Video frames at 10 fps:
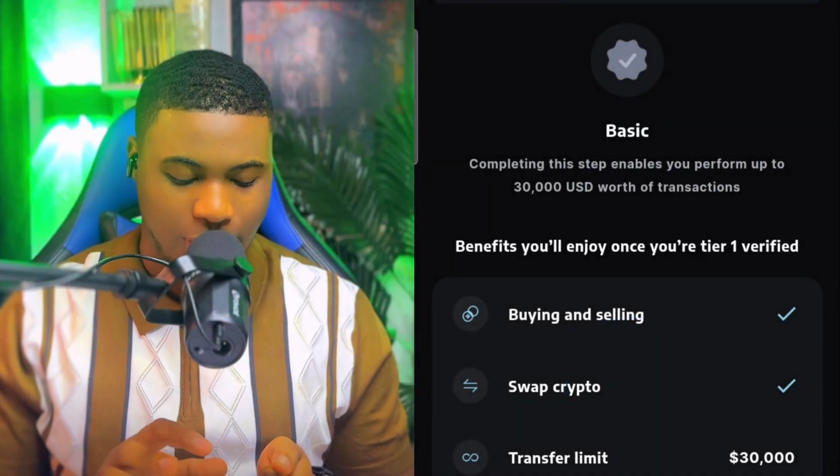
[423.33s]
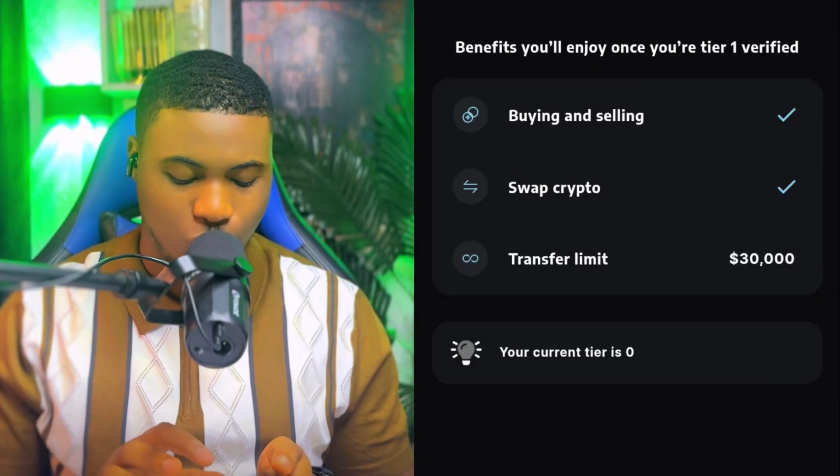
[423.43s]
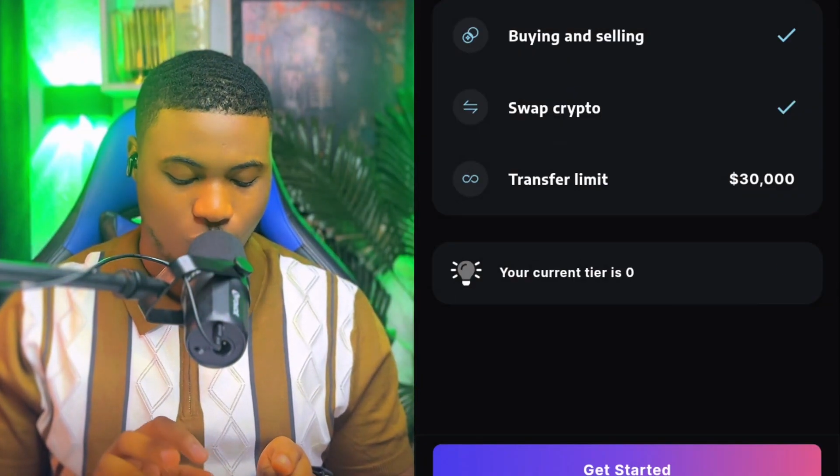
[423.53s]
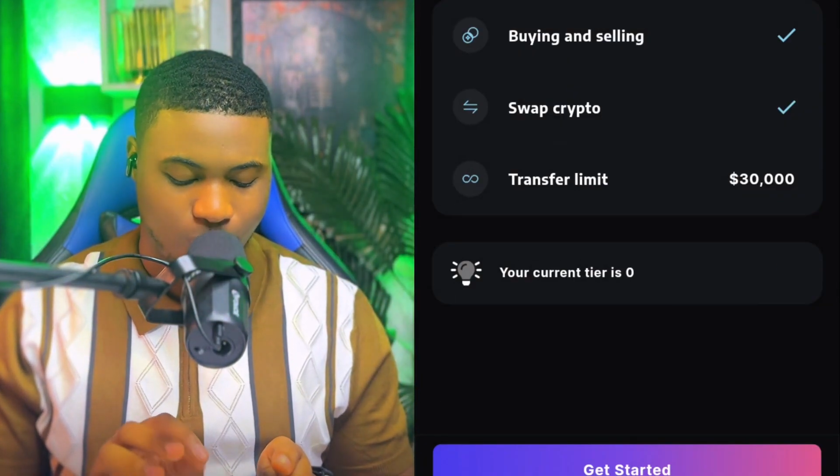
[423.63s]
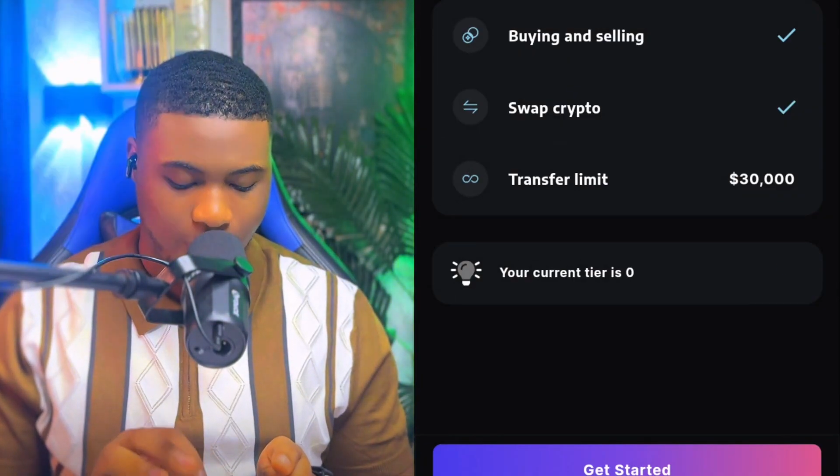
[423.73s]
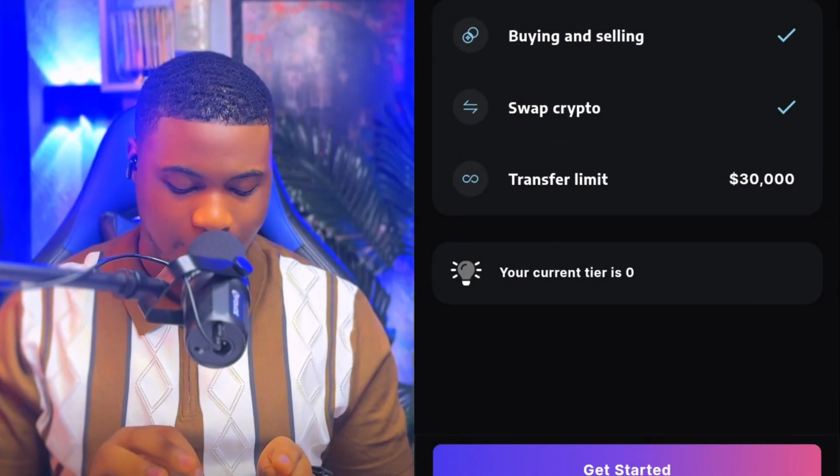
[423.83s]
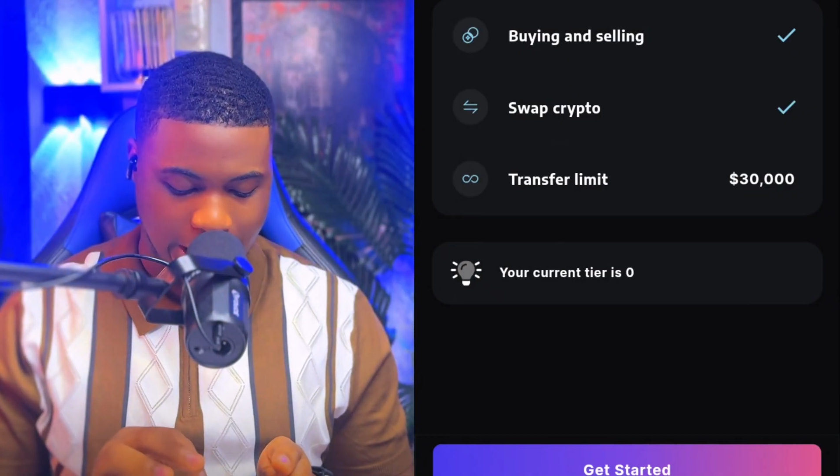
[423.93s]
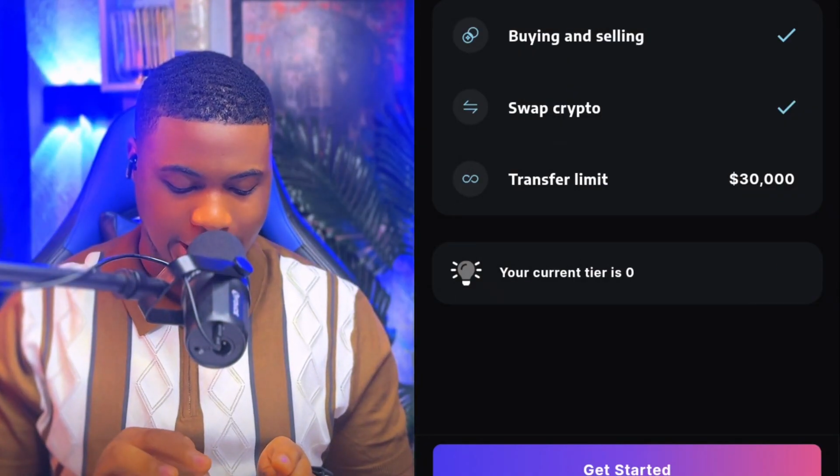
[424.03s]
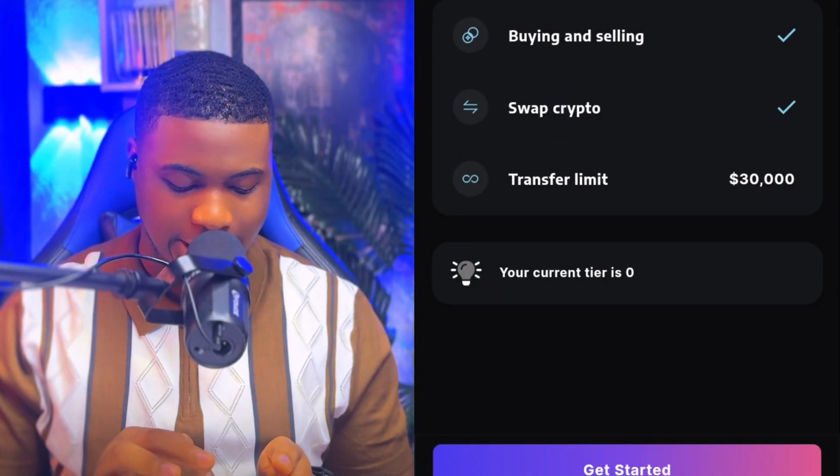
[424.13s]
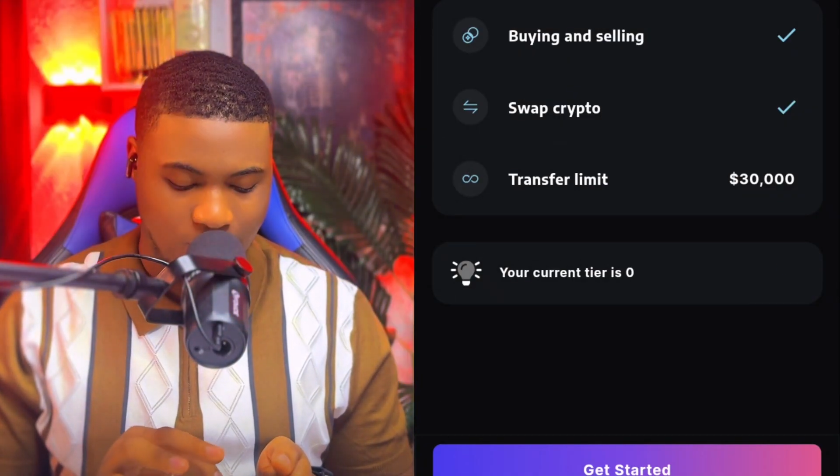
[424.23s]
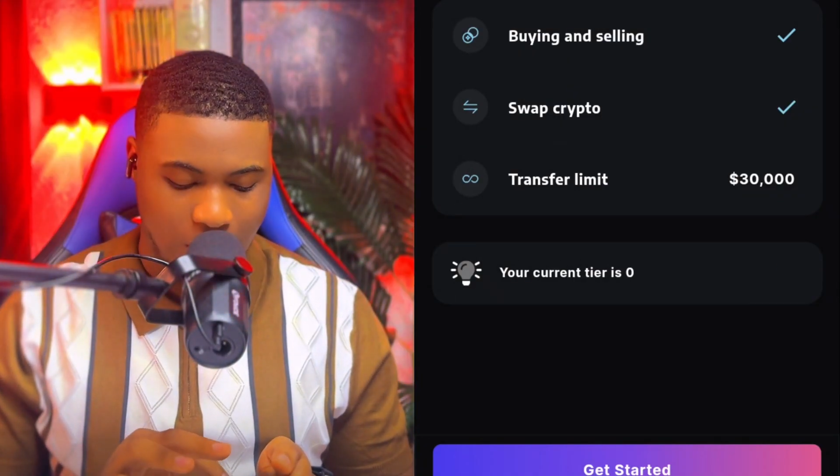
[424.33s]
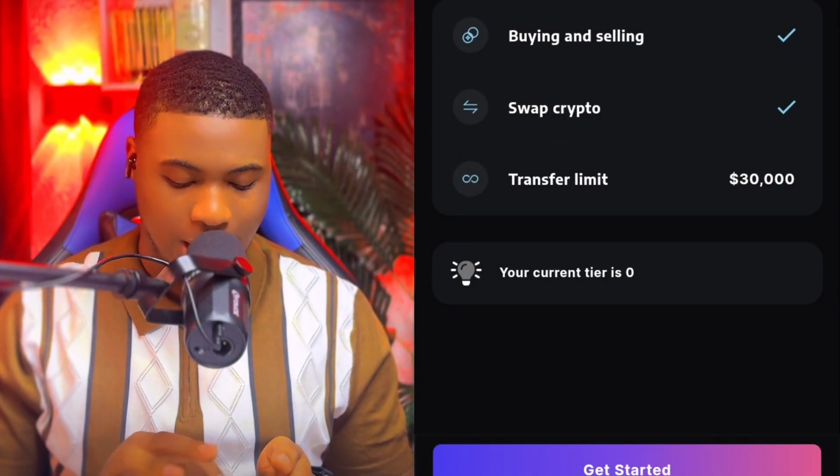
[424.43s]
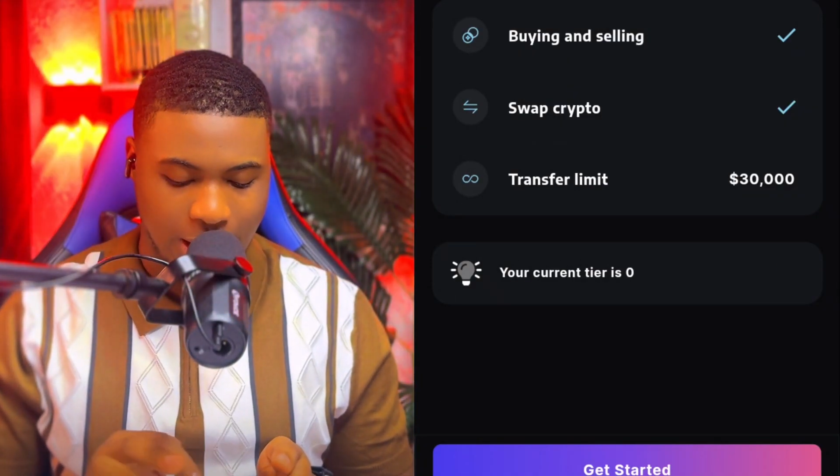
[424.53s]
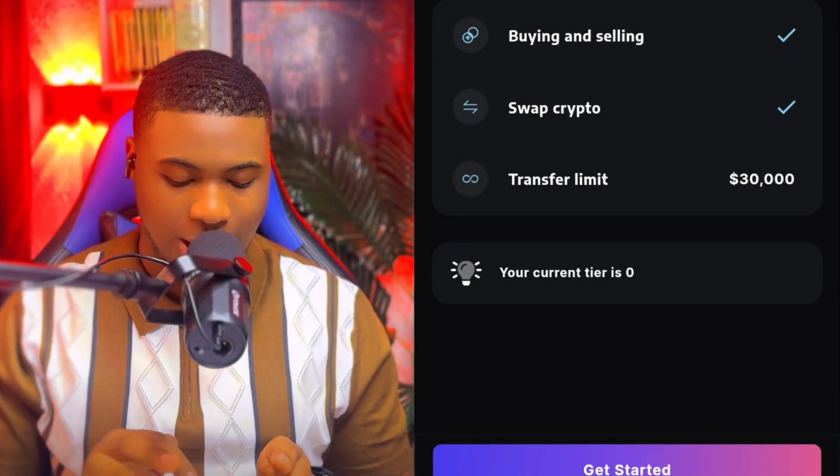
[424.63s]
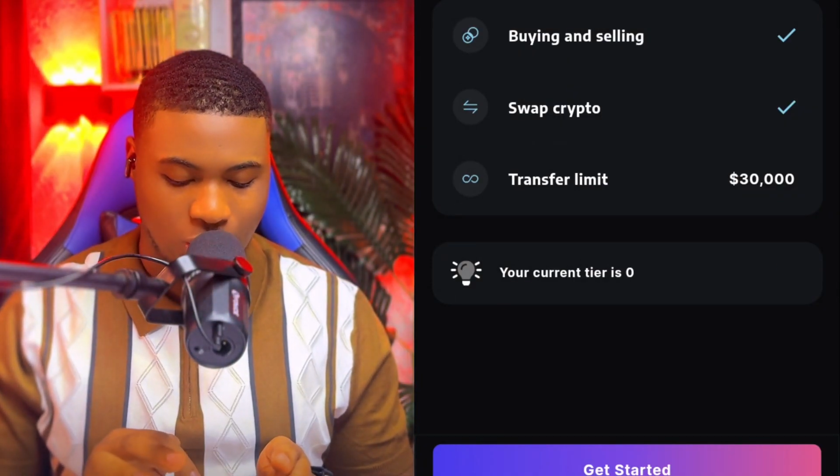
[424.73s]
It will pop out this where
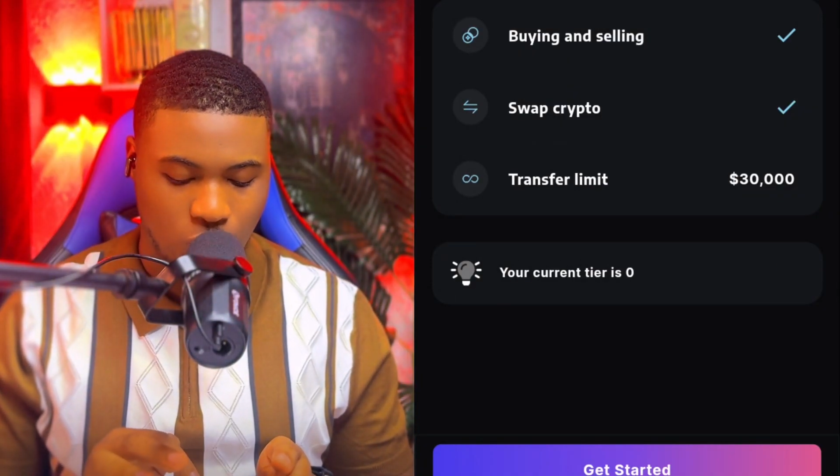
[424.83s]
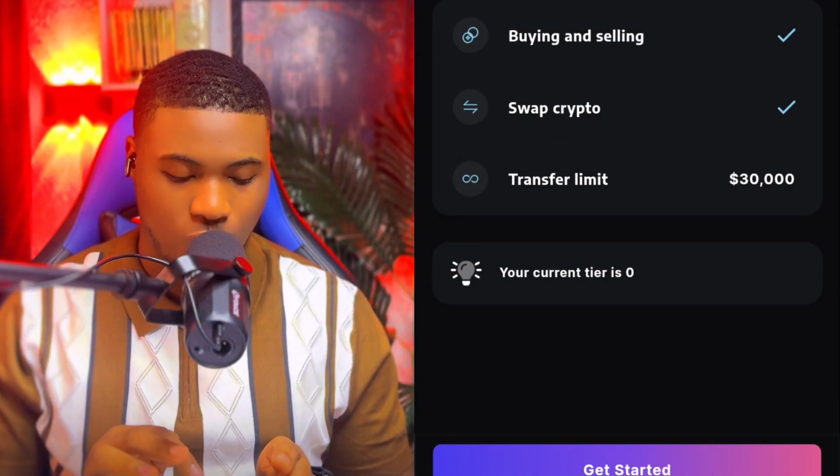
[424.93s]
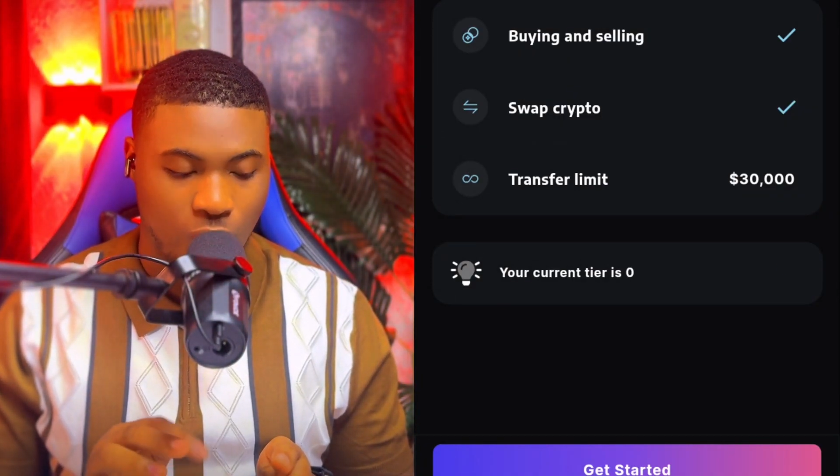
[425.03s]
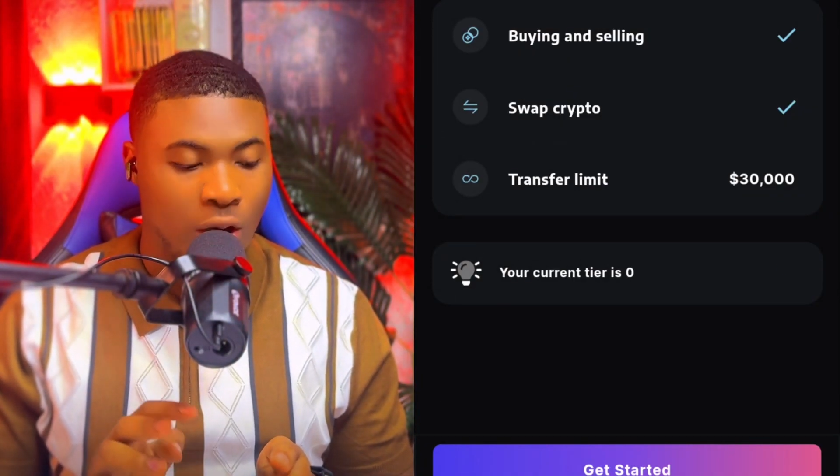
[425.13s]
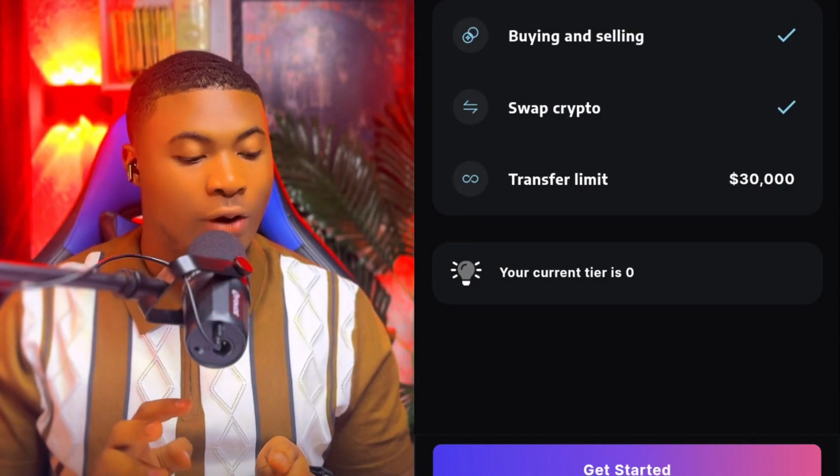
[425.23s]
it has to